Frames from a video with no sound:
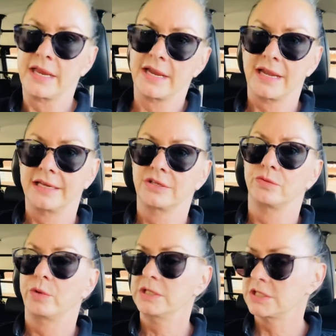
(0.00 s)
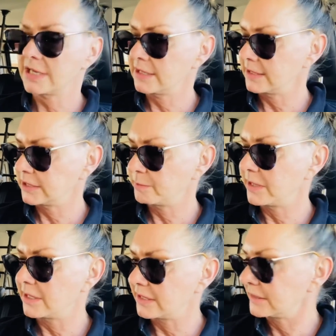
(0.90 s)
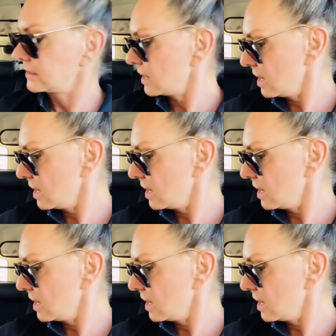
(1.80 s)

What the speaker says: I like to watch that is because,